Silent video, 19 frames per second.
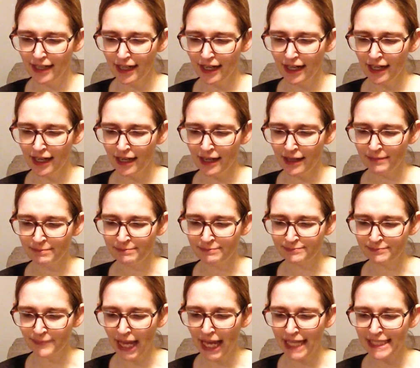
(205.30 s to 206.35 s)

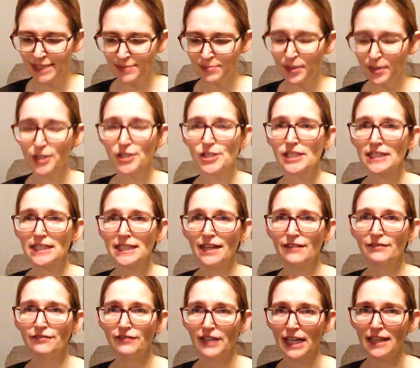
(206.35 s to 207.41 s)
as a person
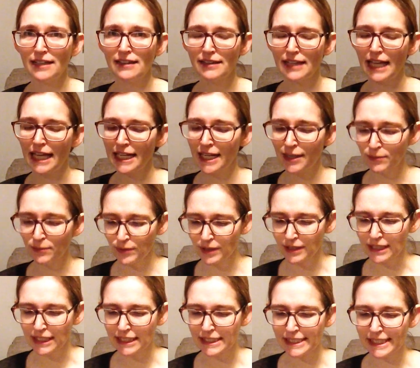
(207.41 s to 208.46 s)
of faith, and I
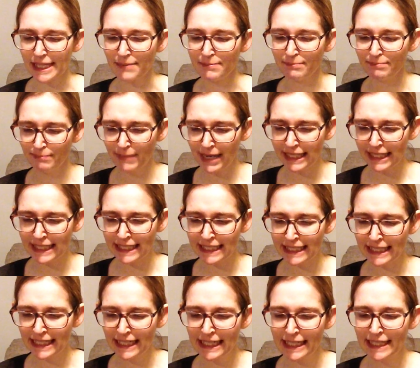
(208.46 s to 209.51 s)
realize that
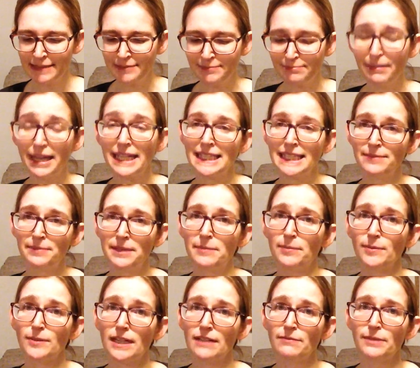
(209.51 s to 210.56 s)
many, many
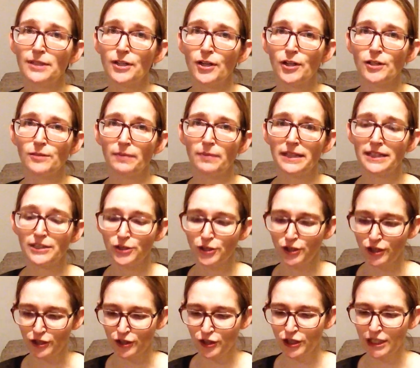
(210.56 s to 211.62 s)
people have been hurt by the
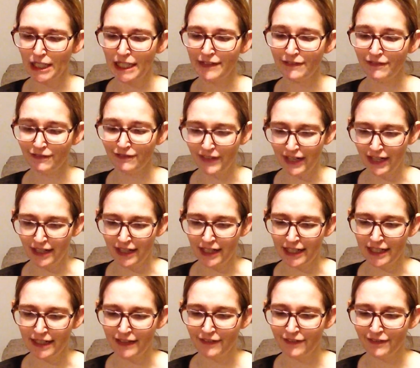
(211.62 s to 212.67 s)
church in
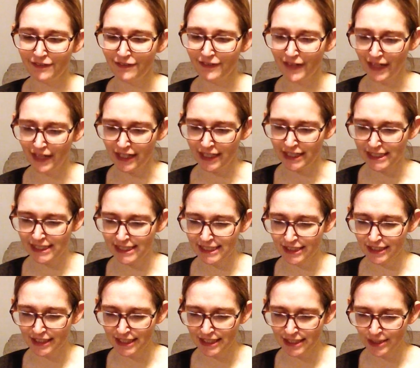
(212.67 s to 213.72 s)
very, very
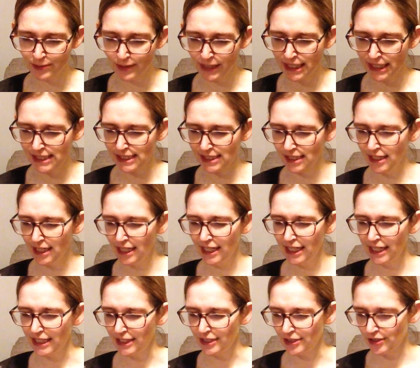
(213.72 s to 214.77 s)
serious ways.
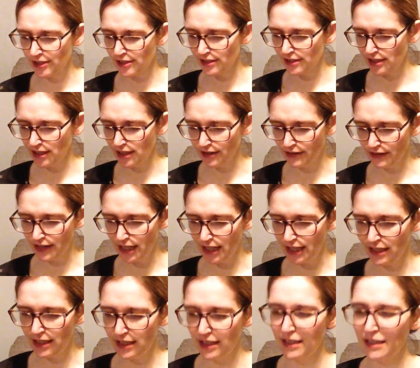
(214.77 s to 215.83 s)
Here's a great,